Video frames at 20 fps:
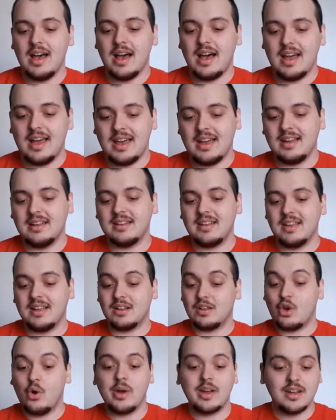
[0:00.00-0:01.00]
And
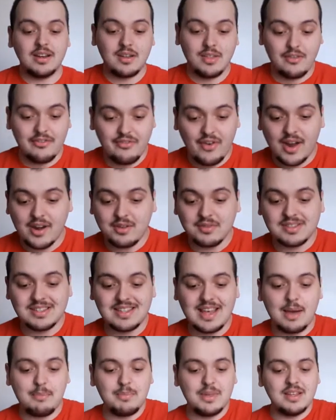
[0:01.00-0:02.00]
in going into the finals,
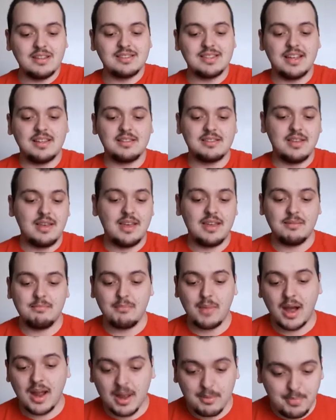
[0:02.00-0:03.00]
that means that, in
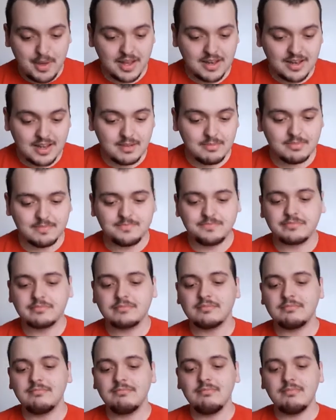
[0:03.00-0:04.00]
my opinion,
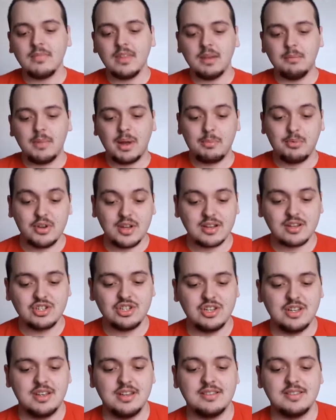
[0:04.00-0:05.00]
my
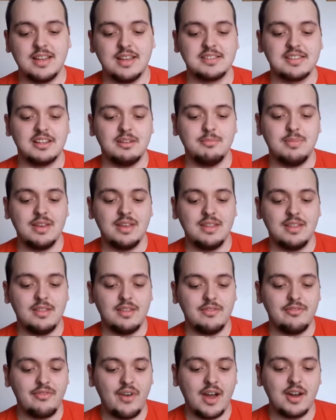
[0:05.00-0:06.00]
prediction is that it's going to be
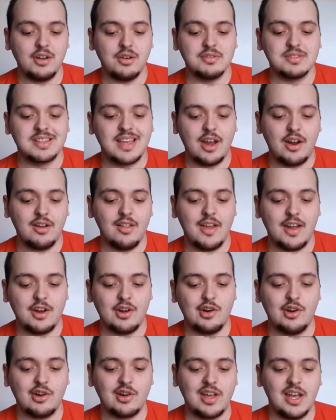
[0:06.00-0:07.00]
the finals,
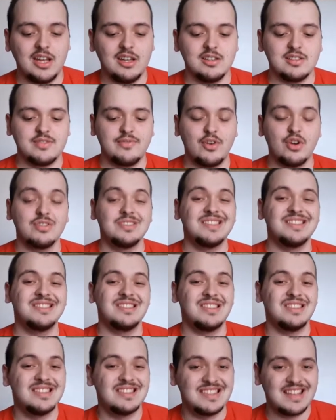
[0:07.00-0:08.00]
Carolina Hurricanes
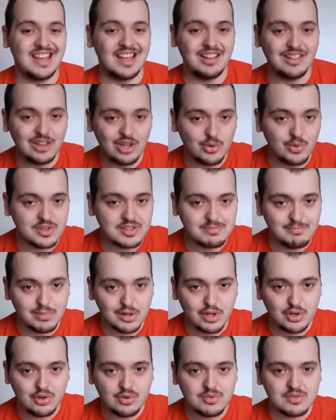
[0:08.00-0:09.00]
versus the St. Louis
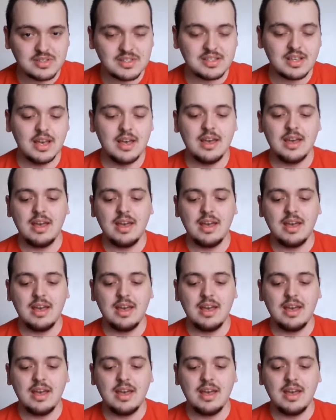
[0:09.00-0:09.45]
Blues.